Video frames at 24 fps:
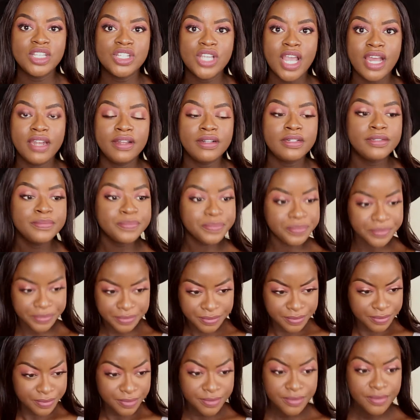channel
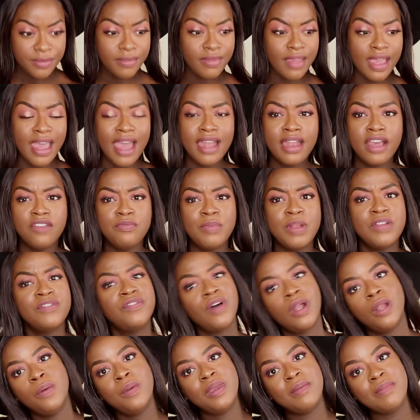and have been
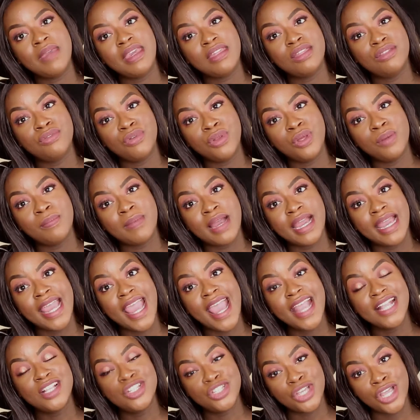following me through my
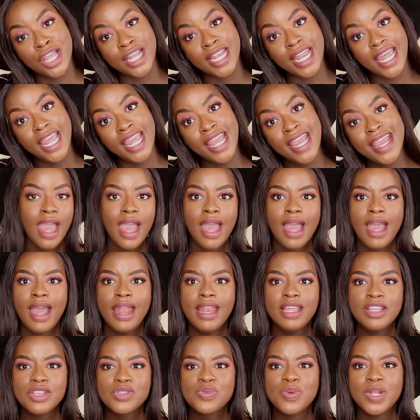journey. I
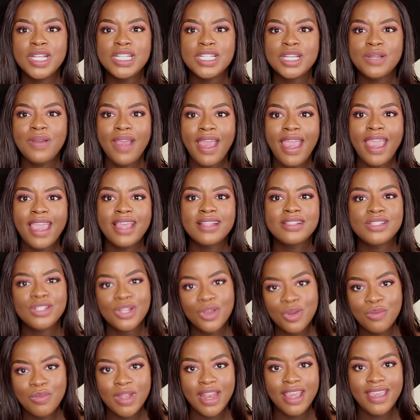didn't just want to do a
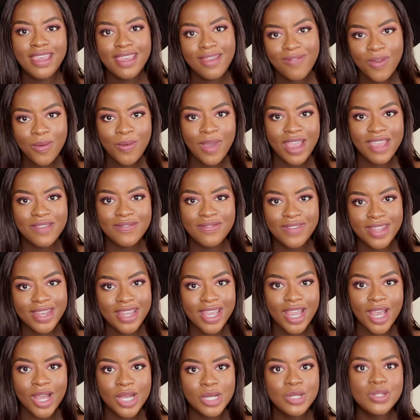2-minute giveaway
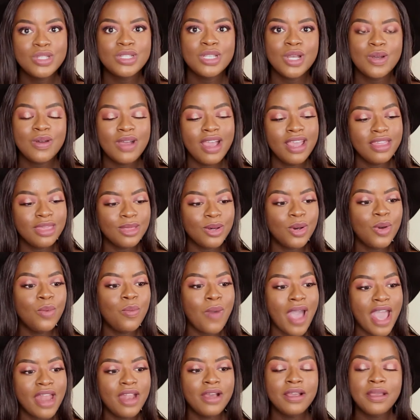video, so I thought,
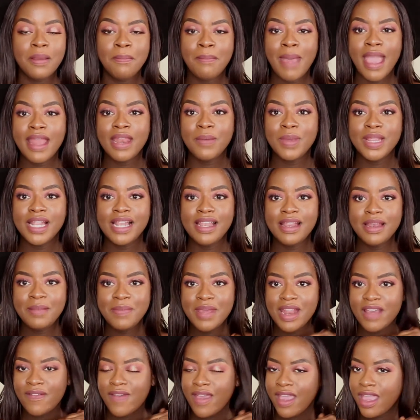why not combine it with a little
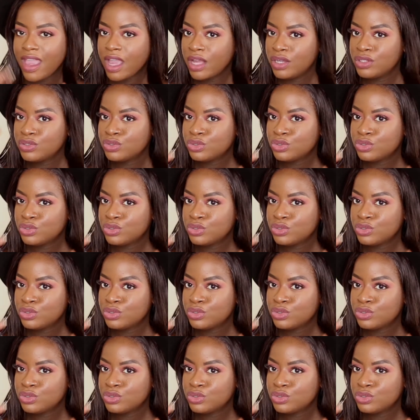bit of a